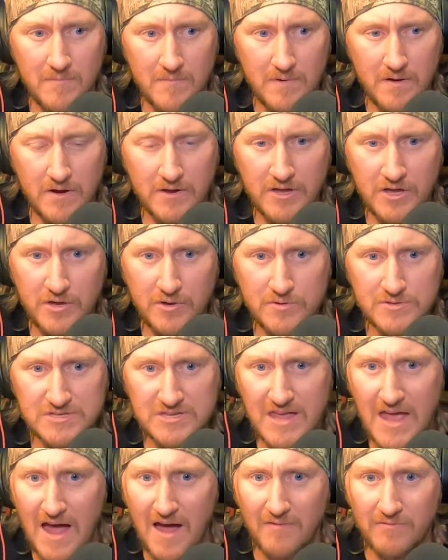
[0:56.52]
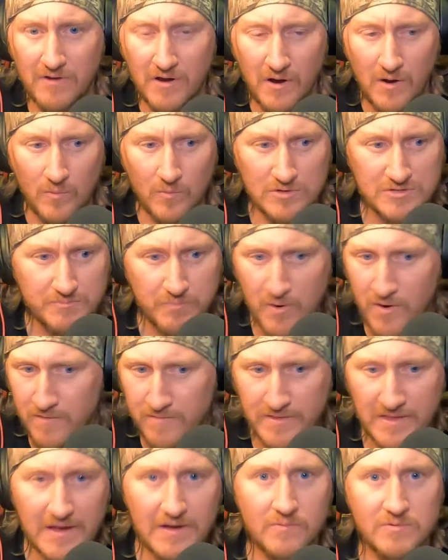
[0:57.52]
accused Kavanaugh, was
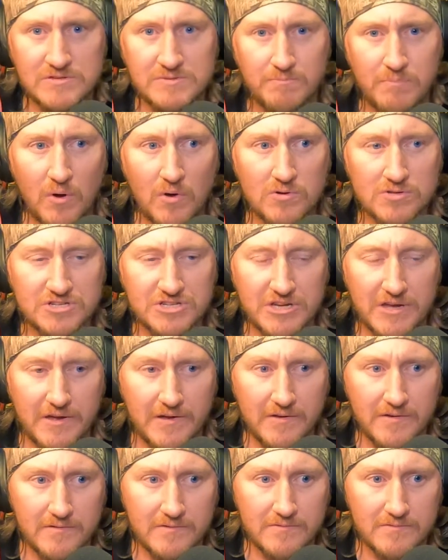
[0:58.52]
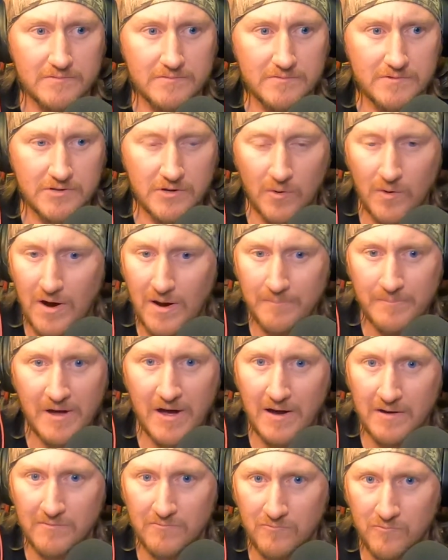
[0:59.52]
proven that it was bullshit. I'm
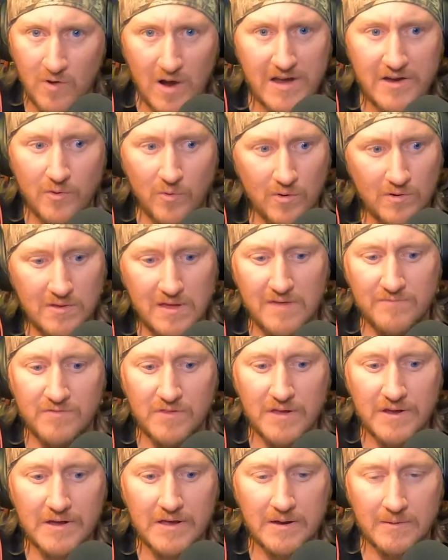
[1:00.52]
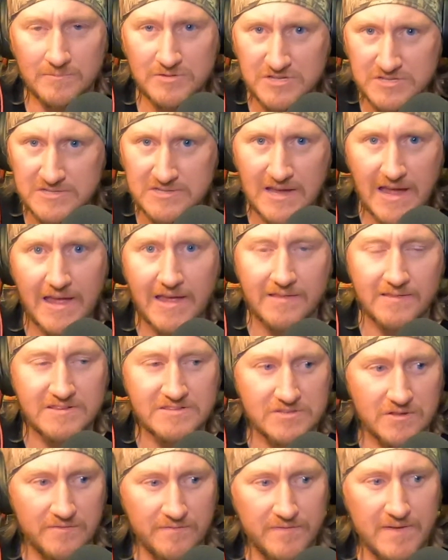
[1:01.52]
not right or left leaning. I'm just saying
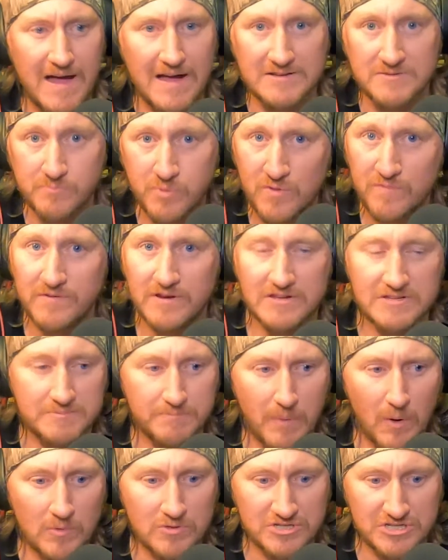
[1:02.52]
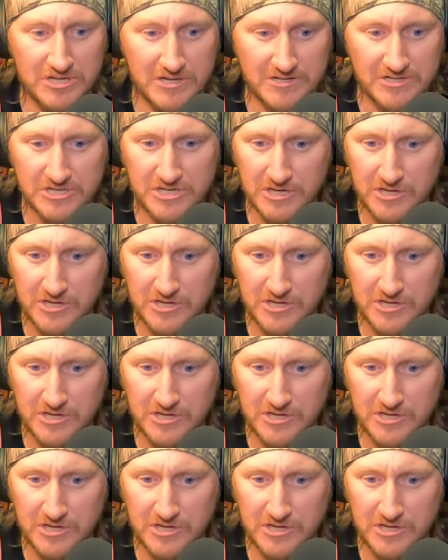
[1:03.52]
these are the facts. Proven it's bullshit. She